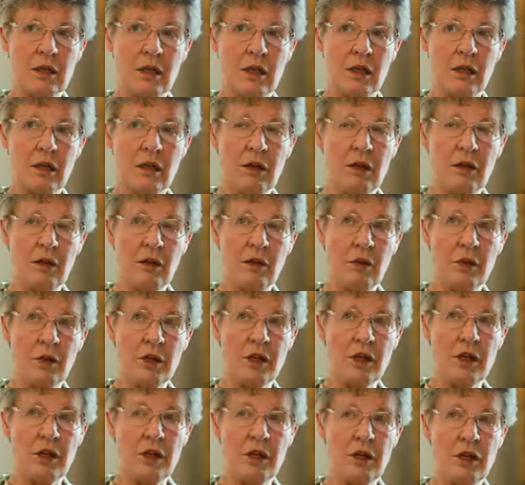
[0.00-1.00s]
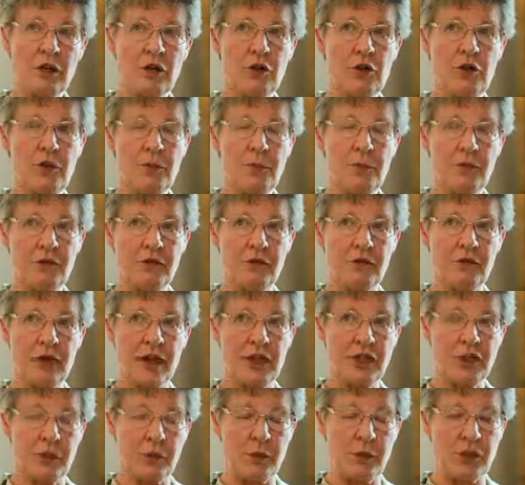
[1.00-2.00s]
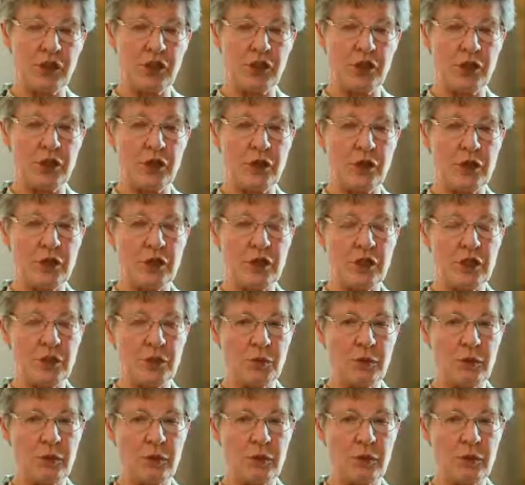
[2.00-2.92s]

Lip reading: There were a group of graduate students.